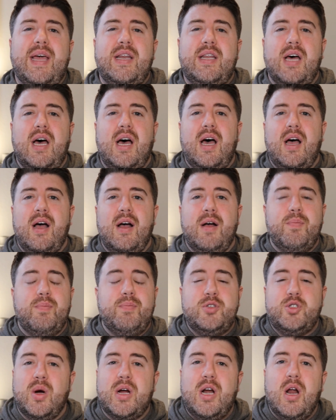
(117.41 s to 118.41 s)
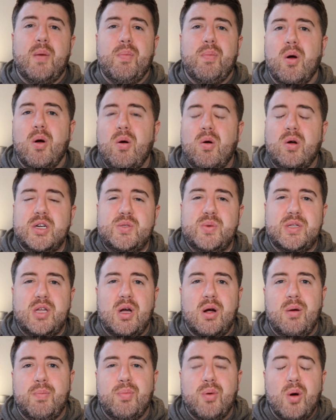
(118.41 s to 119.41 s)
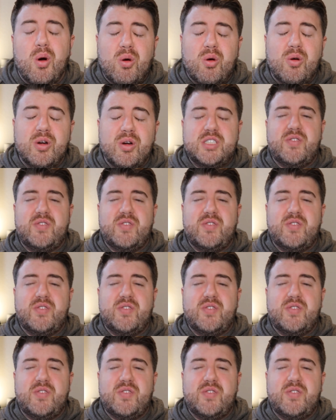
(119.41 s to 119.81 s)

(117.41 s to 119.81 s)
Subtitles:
to join our brokerage with our brokerage